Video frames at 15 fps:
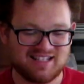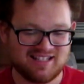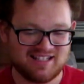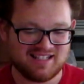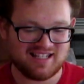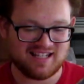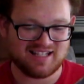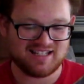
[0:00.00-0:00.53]

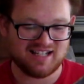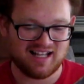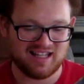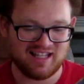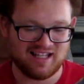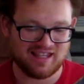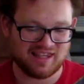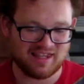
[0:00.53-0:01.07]
said
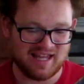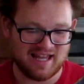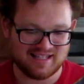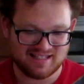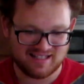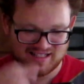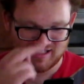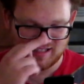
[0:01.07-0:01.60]
Dolly
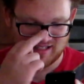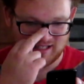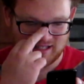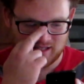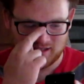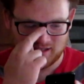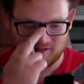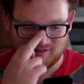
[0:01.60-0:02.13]

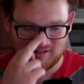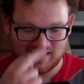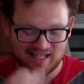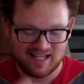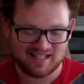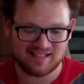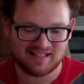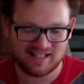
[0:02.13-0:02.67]

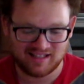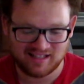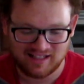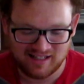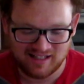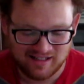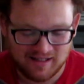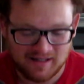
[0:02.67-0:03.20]
enthusiastically
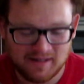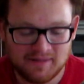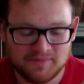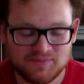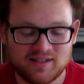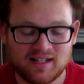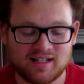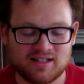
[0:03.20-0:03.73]

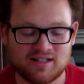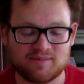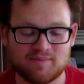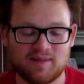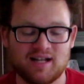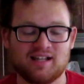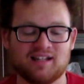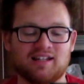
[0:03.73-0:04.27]
and
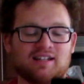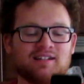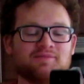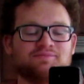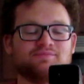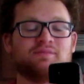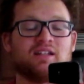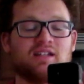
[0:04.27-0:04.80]
smiling.
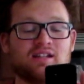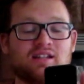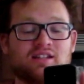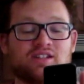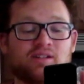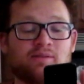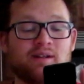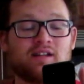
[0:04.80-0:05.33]

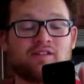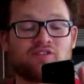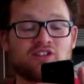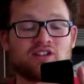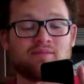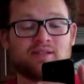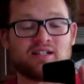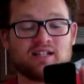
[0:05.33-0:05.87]
She reached for
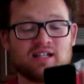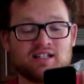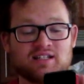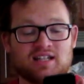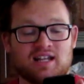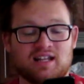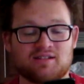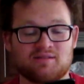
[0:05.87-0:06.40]
some and touched
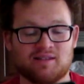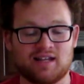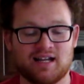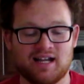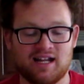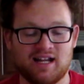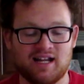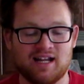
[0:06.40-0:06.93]
hands with
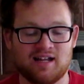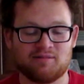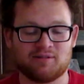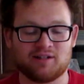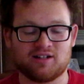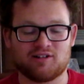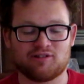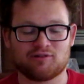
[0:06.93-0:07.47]
Hai.
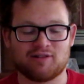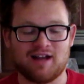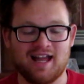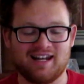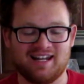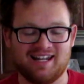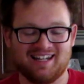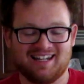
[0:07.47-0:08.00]
Edward
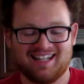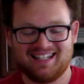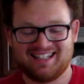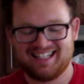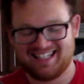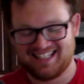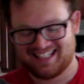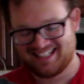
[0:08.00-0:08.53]
grinned.
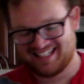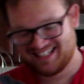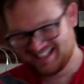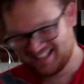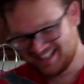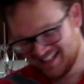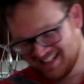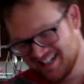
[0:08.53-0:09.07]

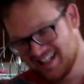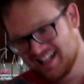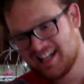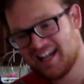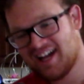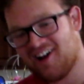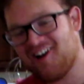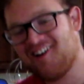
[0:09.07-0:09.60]

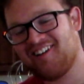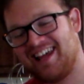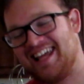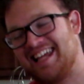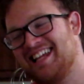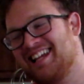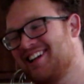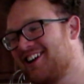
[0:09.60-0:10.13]
Oh,
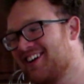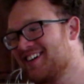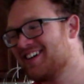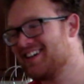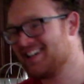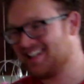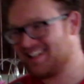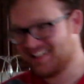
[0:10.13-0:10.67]
he
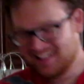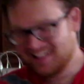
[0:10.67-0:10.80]
gurred.